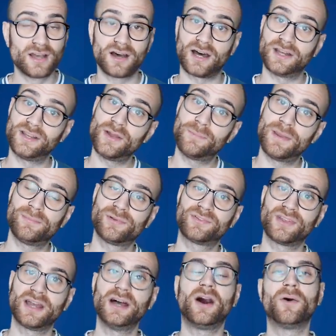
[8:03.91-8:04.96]
I know people
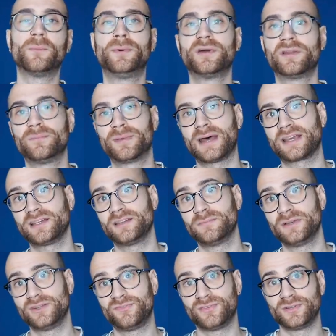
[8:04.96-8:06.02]
say, I'll oh, put him back in the
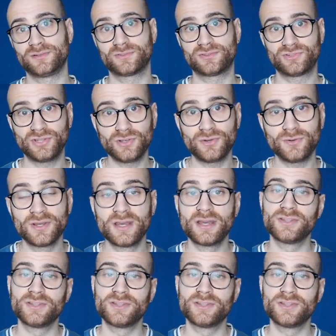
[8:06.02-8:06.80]
midfield too.